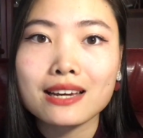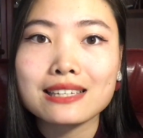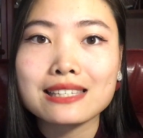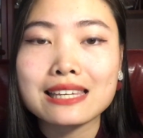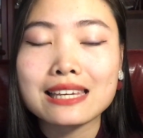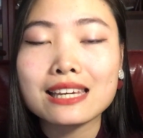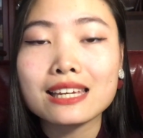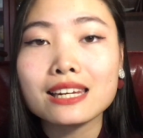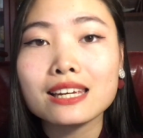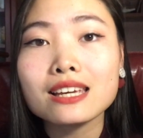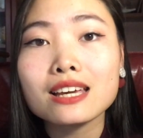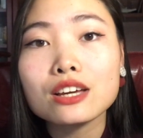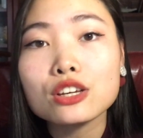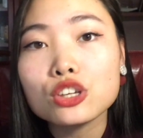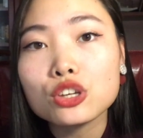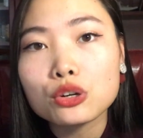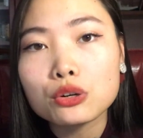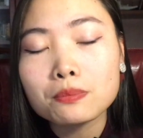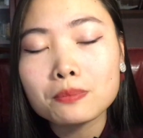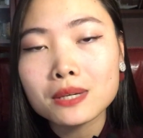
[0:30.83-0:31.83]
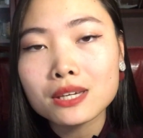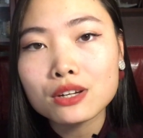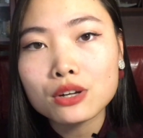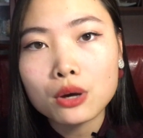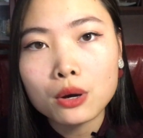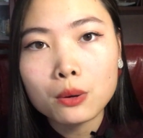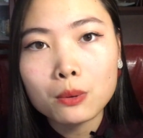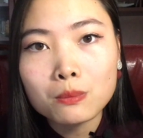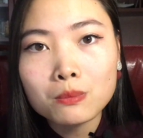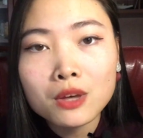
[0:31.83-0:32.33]
as heating a European
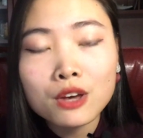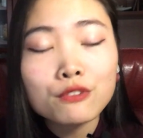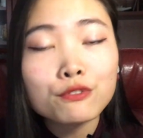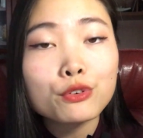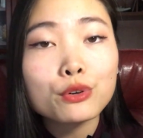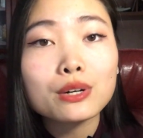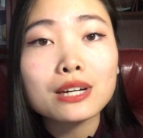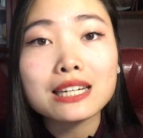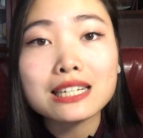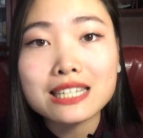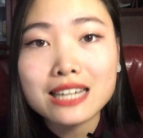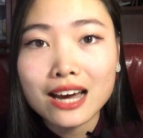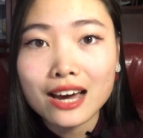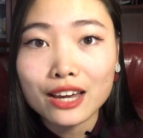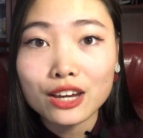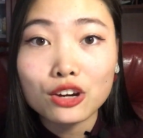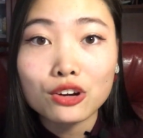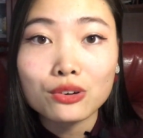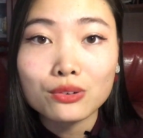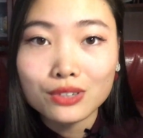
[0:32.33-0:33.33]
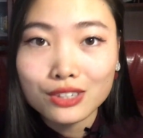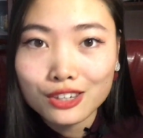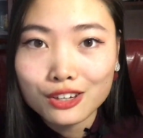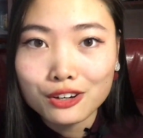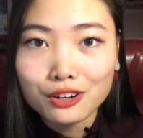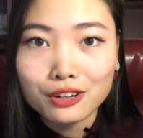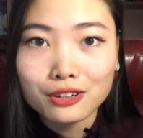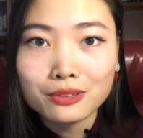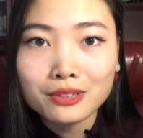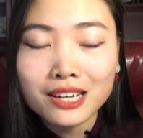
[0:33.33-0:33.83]
home for an entire
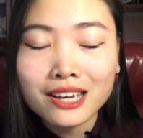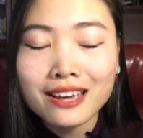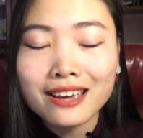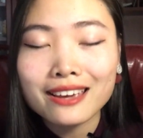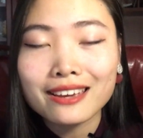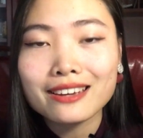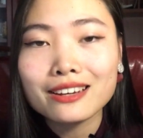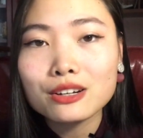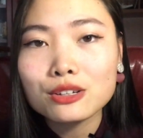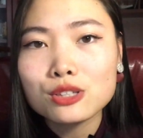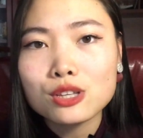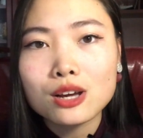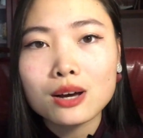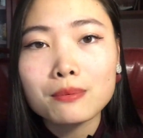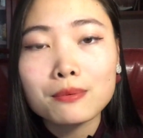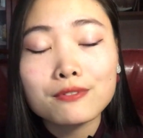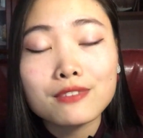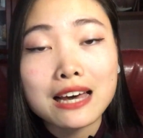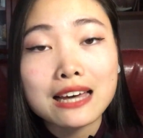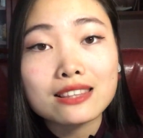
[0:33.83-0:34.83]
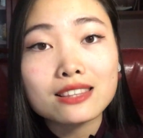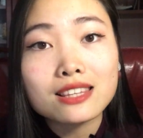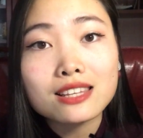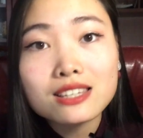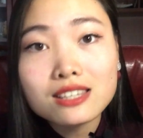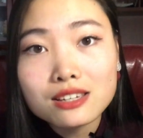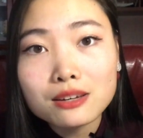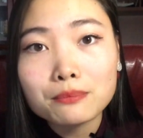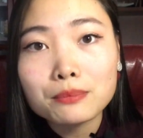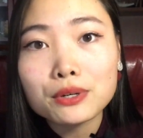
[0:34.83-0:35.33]
year. And on top of that, this
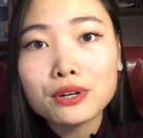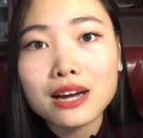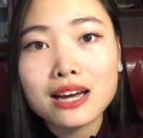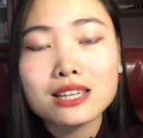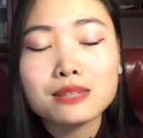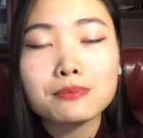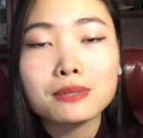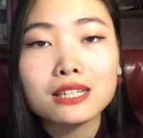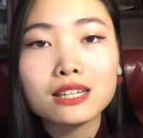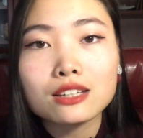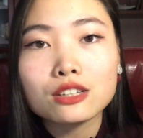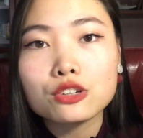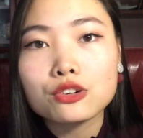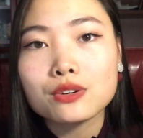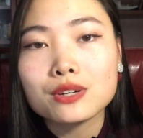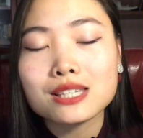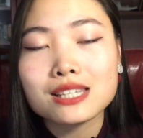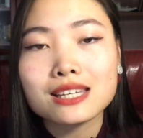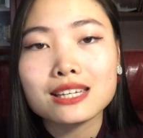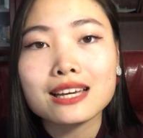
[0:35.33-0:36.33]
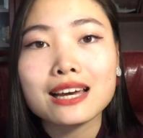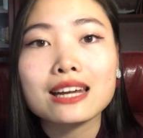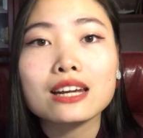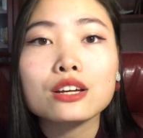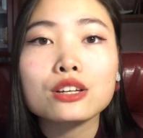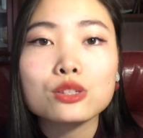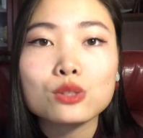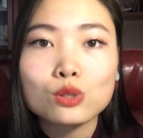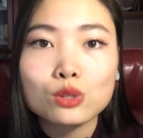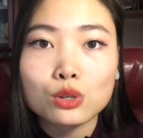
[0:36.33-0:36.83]
number has been increasing at a
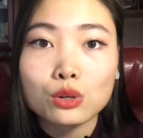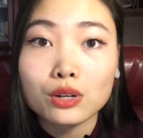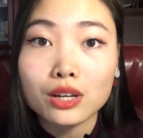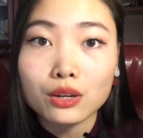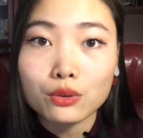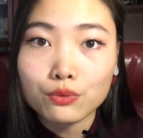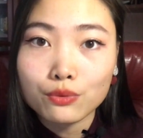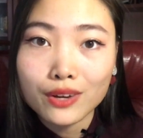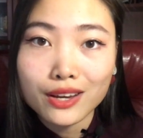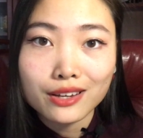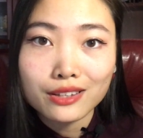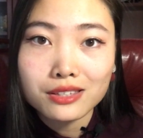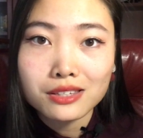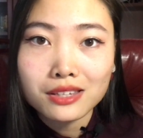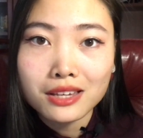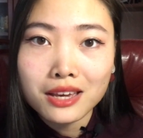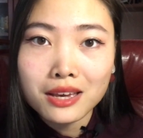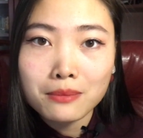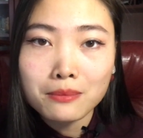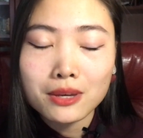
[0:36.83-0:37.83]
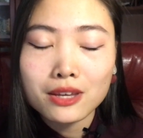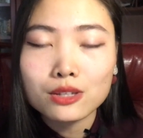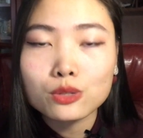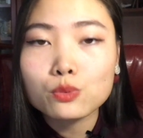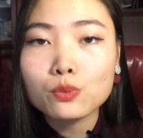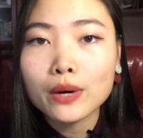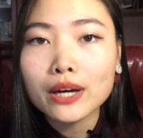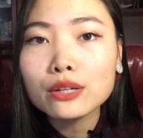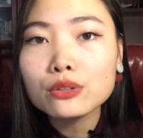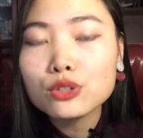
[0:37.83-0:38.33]
concerning rate because
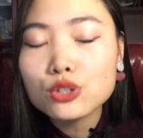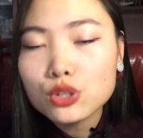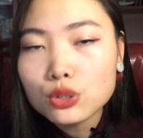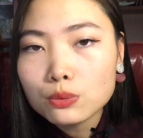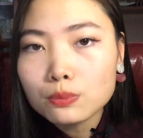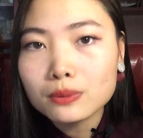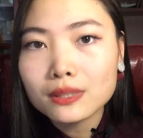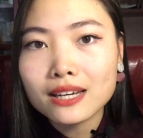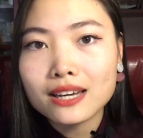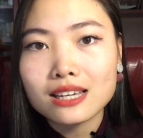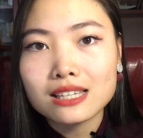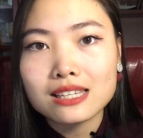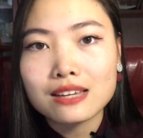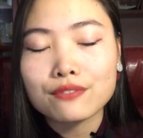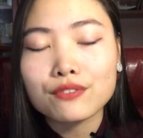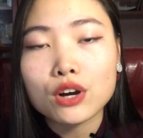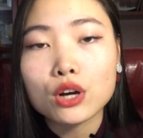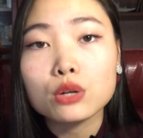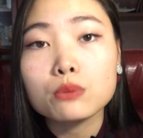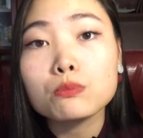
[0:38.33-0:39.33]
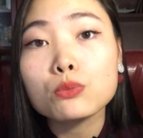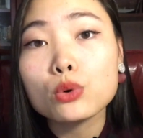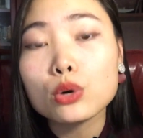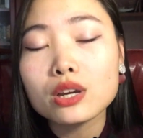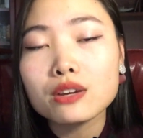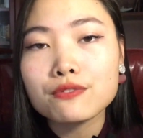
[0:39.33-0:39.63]
while new planes have gotten more